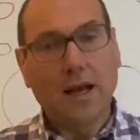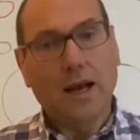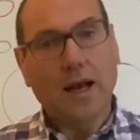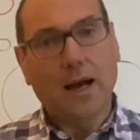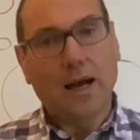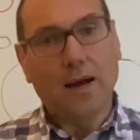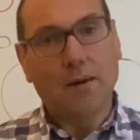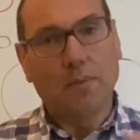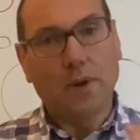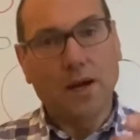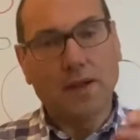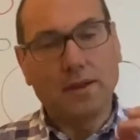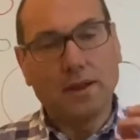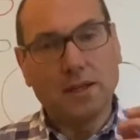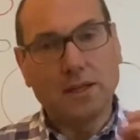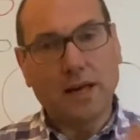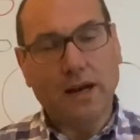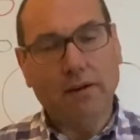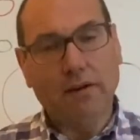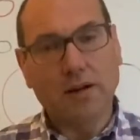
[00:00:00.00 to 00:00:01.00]
And the
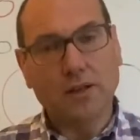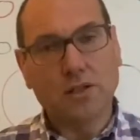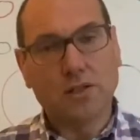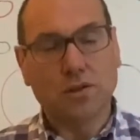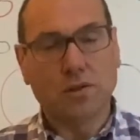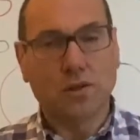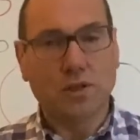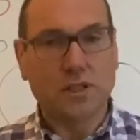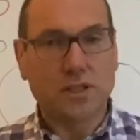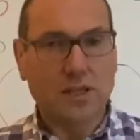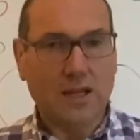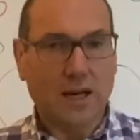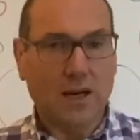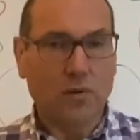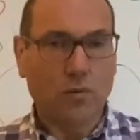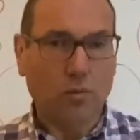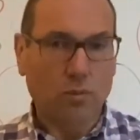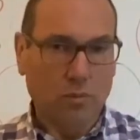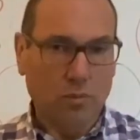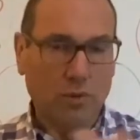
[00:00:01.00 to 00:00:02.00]
directors will decide,
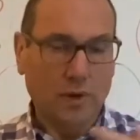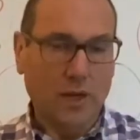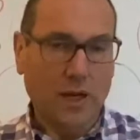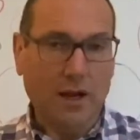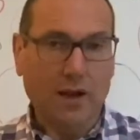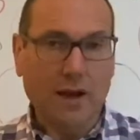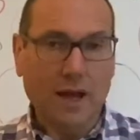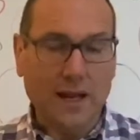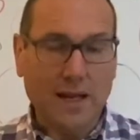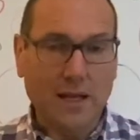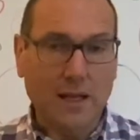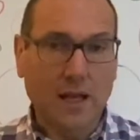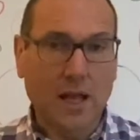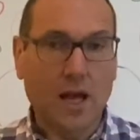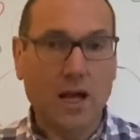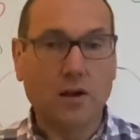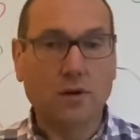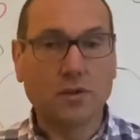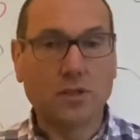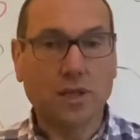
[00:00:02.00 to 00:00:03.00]
any
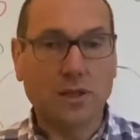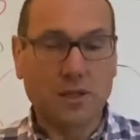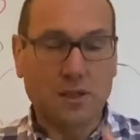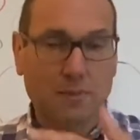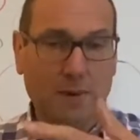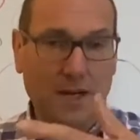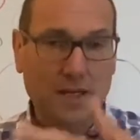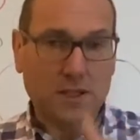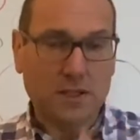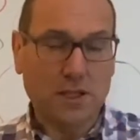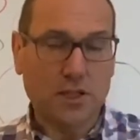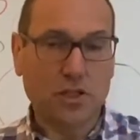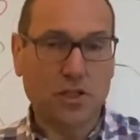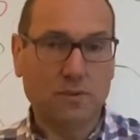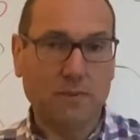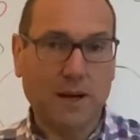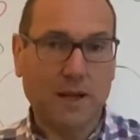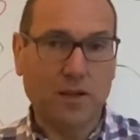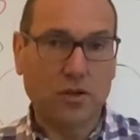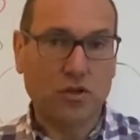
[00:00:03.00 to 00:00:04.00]
loans, they'll make decisions
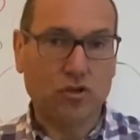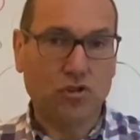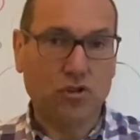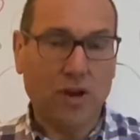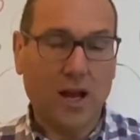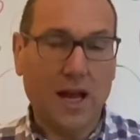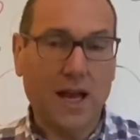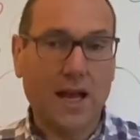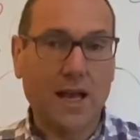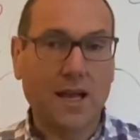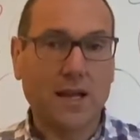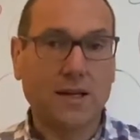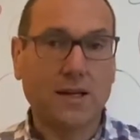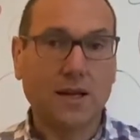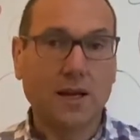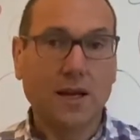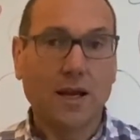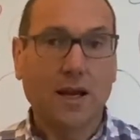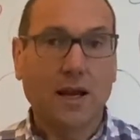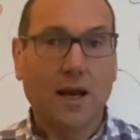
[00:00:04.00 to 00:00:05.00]
about the trade.
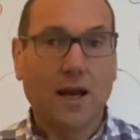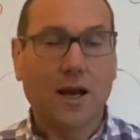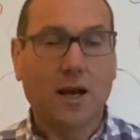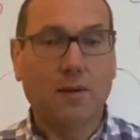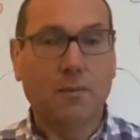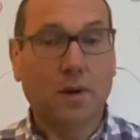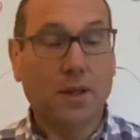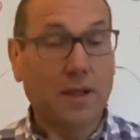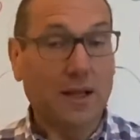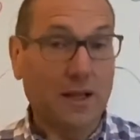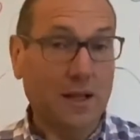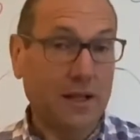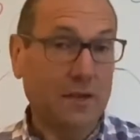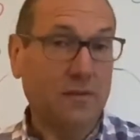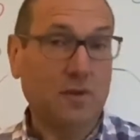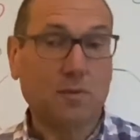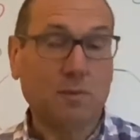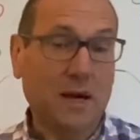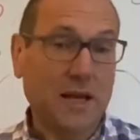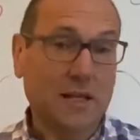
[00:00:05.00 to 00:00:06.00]
They'll
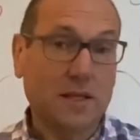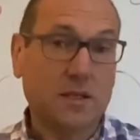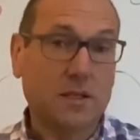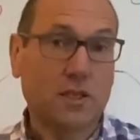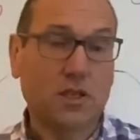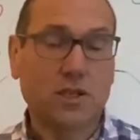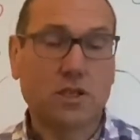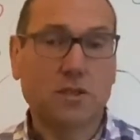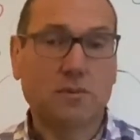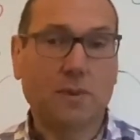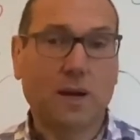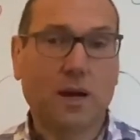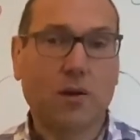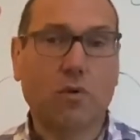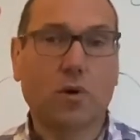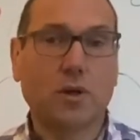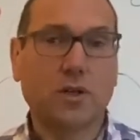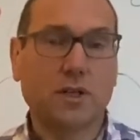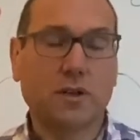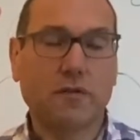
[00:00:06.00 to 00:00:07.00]
even make decisions about
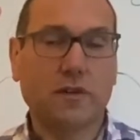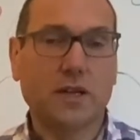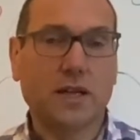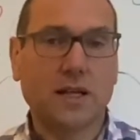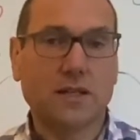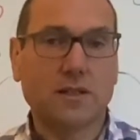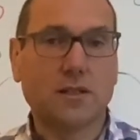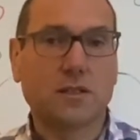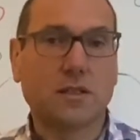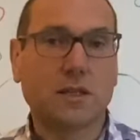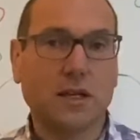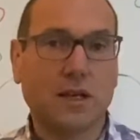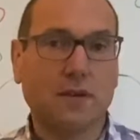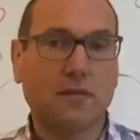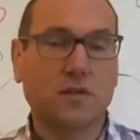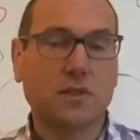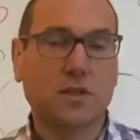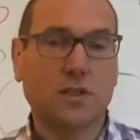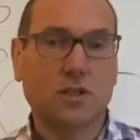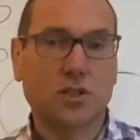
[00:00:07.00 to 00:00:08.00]
what dividends to give
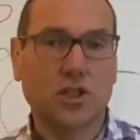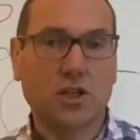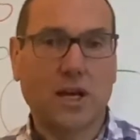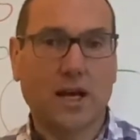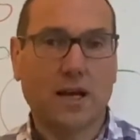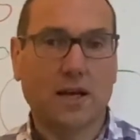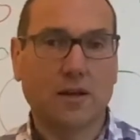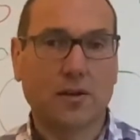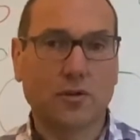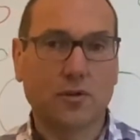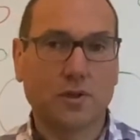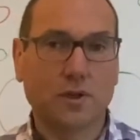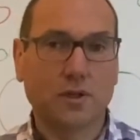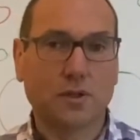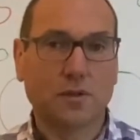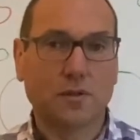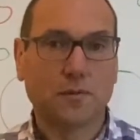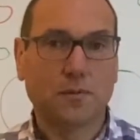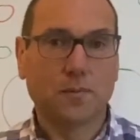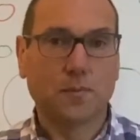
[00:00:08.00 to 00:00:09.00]
to the
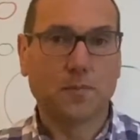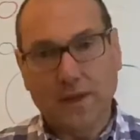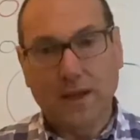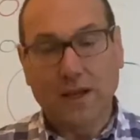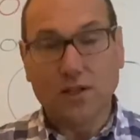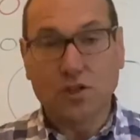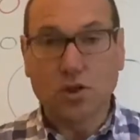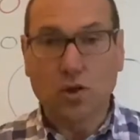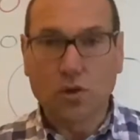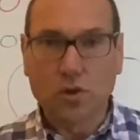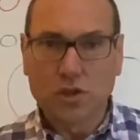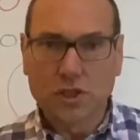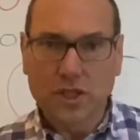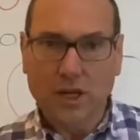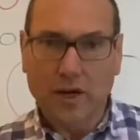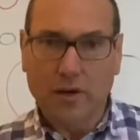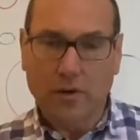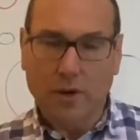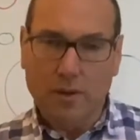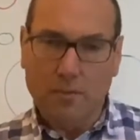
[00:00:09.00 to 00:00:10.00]
shareholders. It's
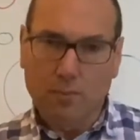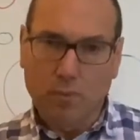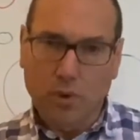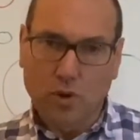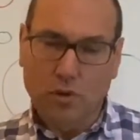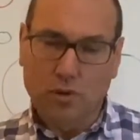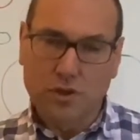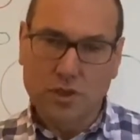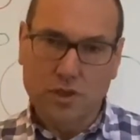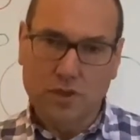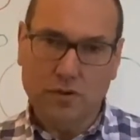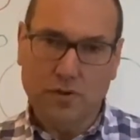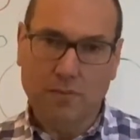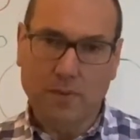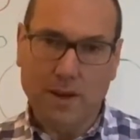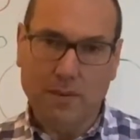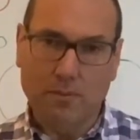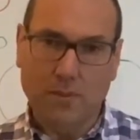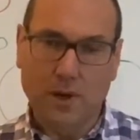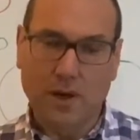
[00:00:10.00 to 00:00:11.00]
also important to
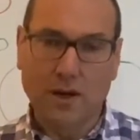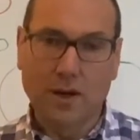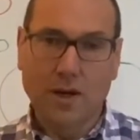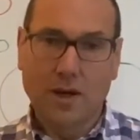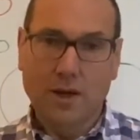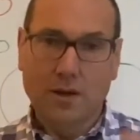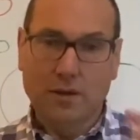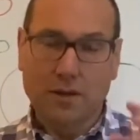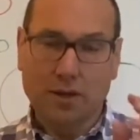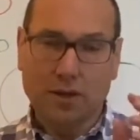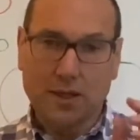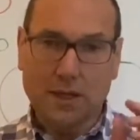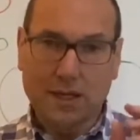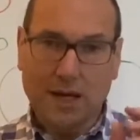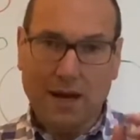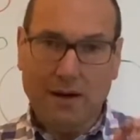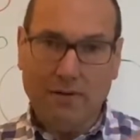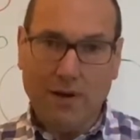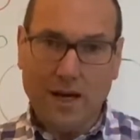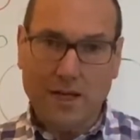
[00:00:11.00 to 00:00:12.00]
remember that the
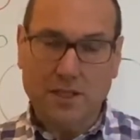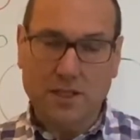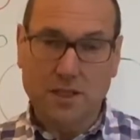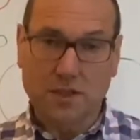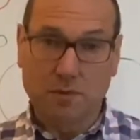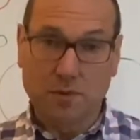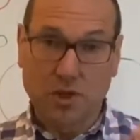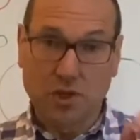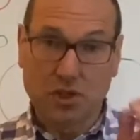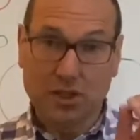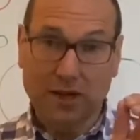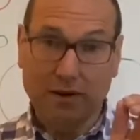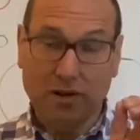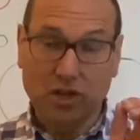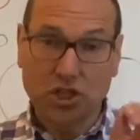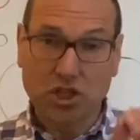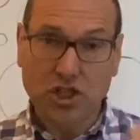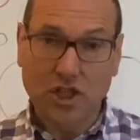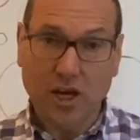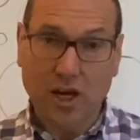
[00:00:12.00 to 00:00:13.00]
directors, because they're
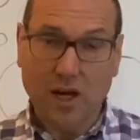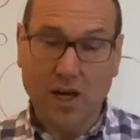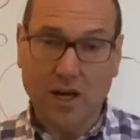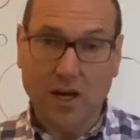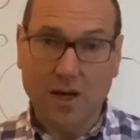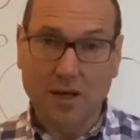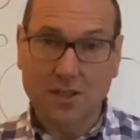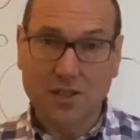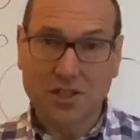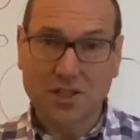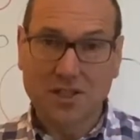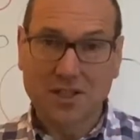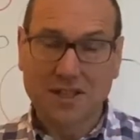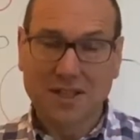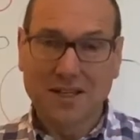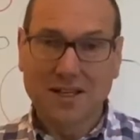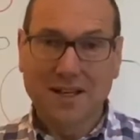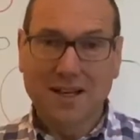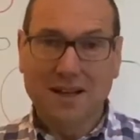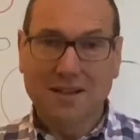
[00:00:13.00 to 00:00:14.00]
in charge,
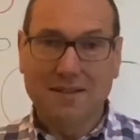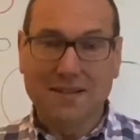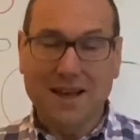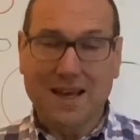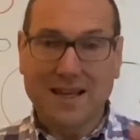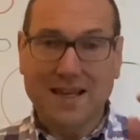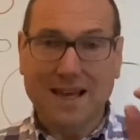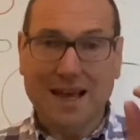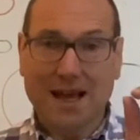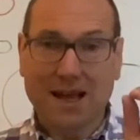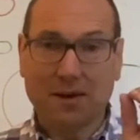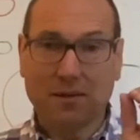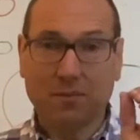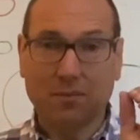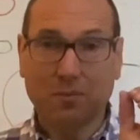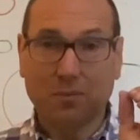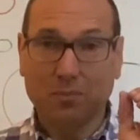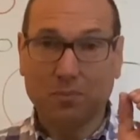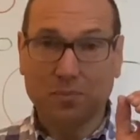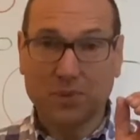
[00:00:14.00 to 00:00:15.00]
they
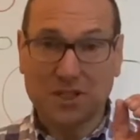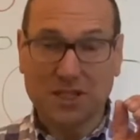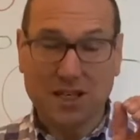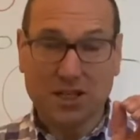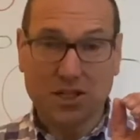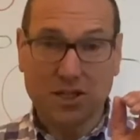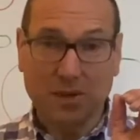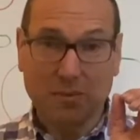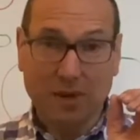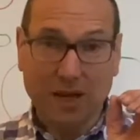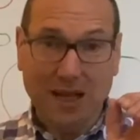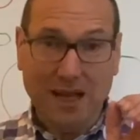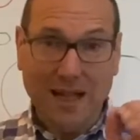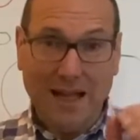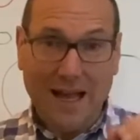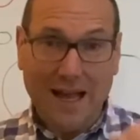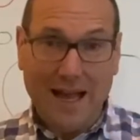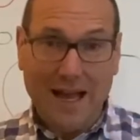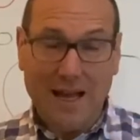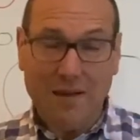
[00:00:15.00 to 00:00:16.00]
can potentially be
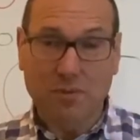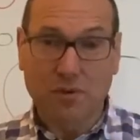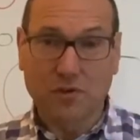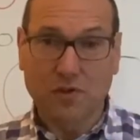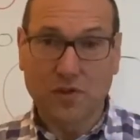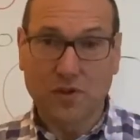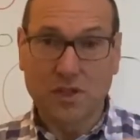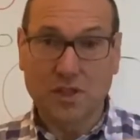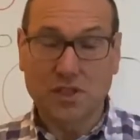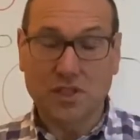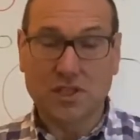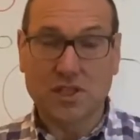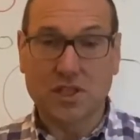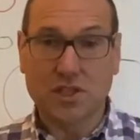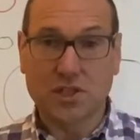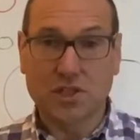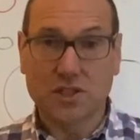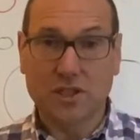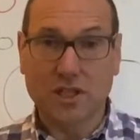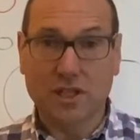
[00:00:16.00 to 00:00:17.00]
liable for the
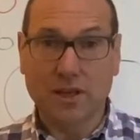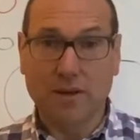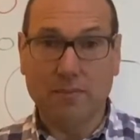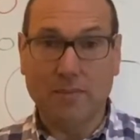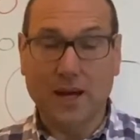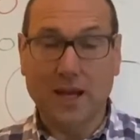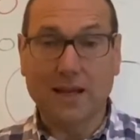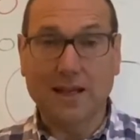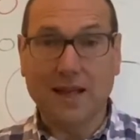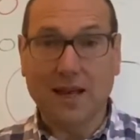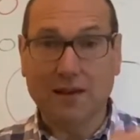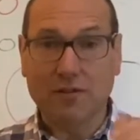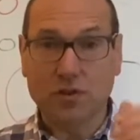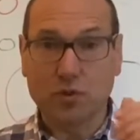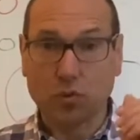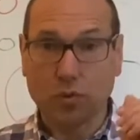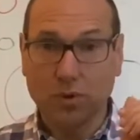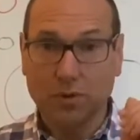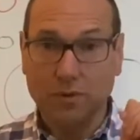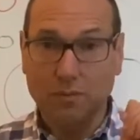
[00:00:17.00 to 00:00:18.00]
decisions that they make. They have
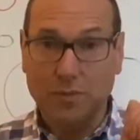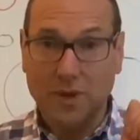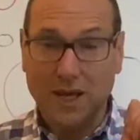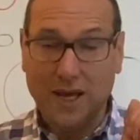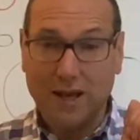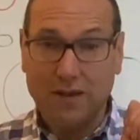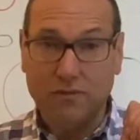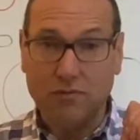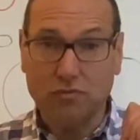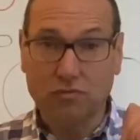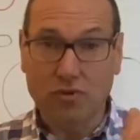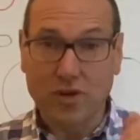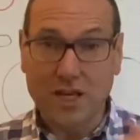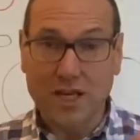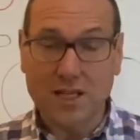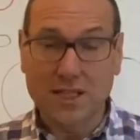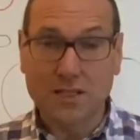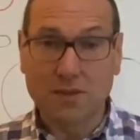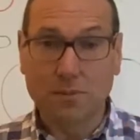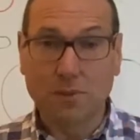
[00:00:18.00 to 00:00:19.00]
to behave
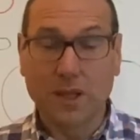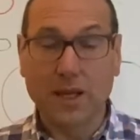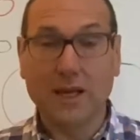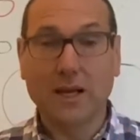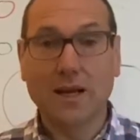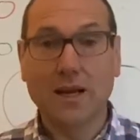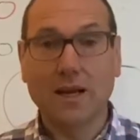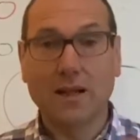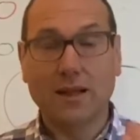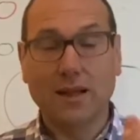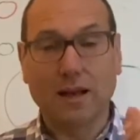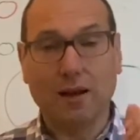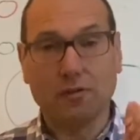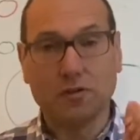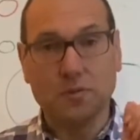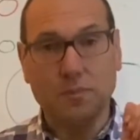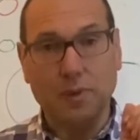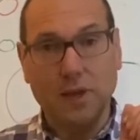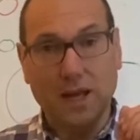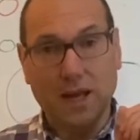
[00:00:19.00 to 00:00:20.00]
reasonably. They have
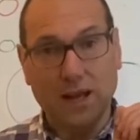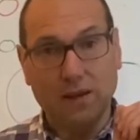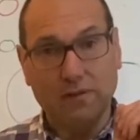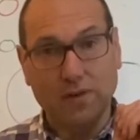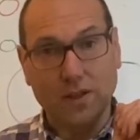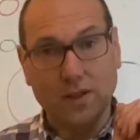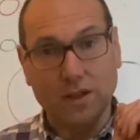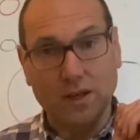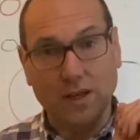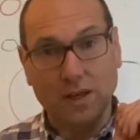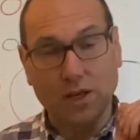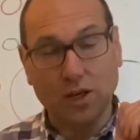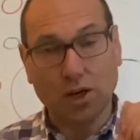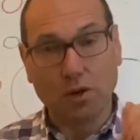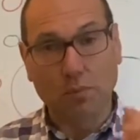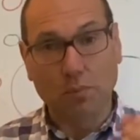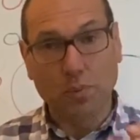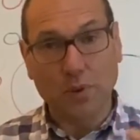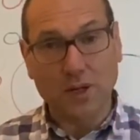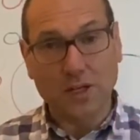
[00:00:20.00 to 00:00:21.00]
to behave in the
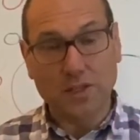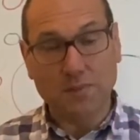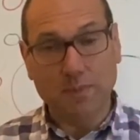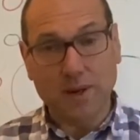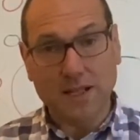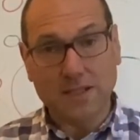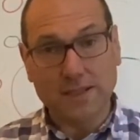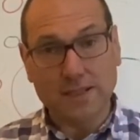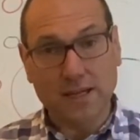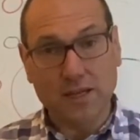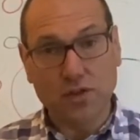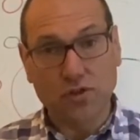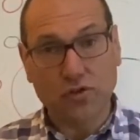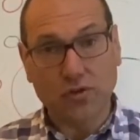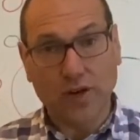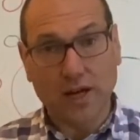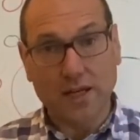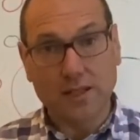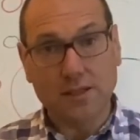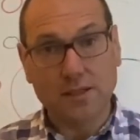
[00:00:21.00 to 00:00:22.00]
company's best
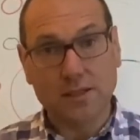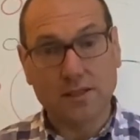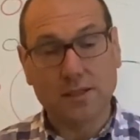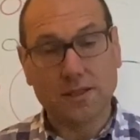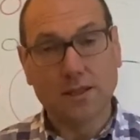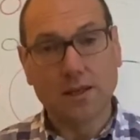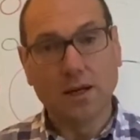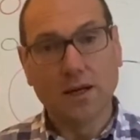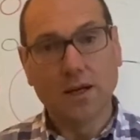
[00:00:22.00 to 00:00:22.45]
interests.